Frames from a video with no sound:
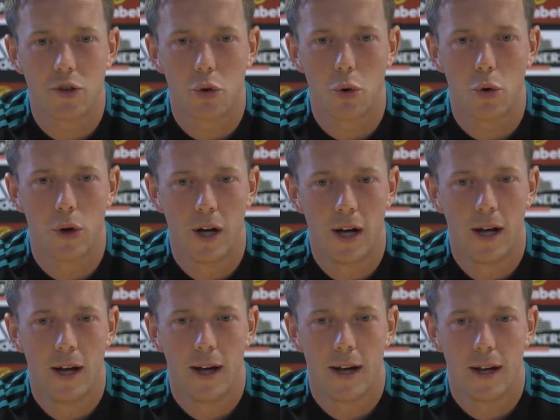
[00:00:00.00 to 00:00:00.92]
So,
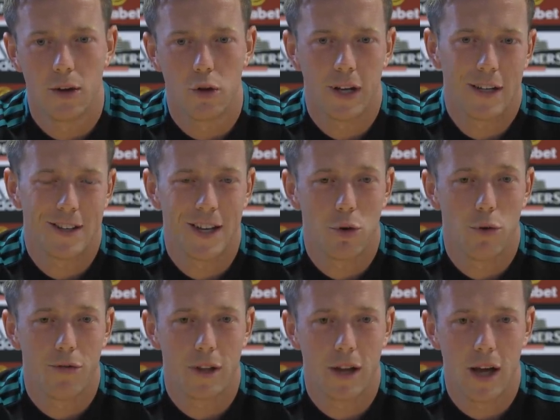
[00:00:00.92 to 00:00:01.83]
you know, like I said,
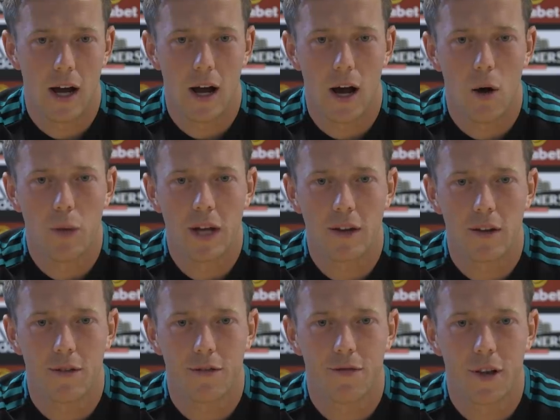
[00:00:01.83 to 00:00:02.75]
hopefully a
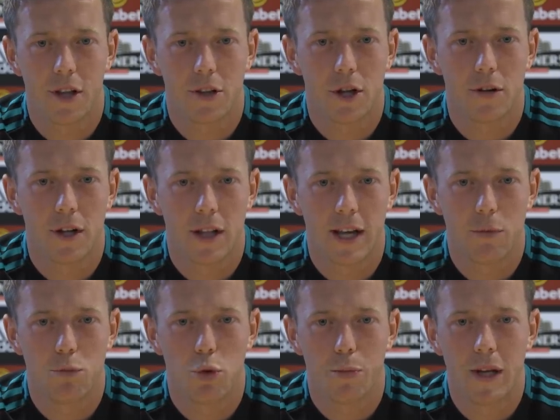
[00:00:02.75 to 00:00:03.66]
week further down the
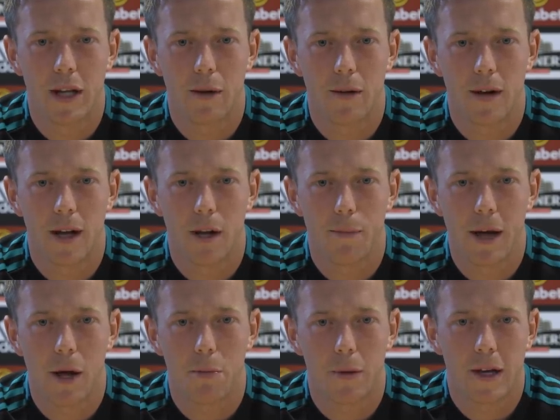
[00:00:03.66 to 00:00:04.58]
line we'll be in a
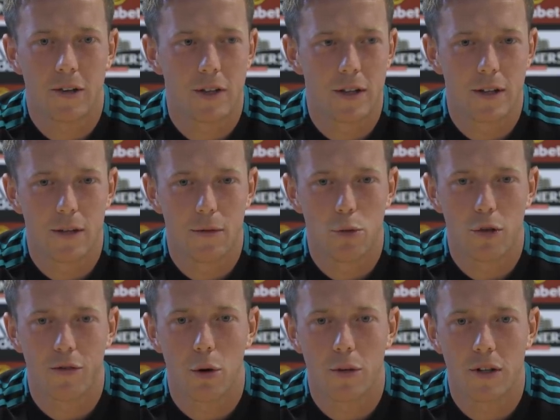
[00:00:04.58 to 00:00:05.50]
better place, and
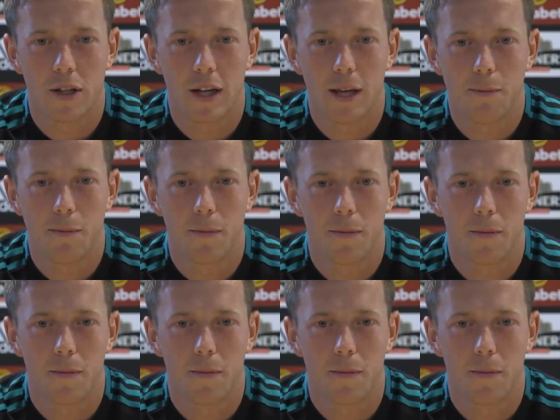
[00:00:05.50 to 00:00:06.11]
look forward to the game.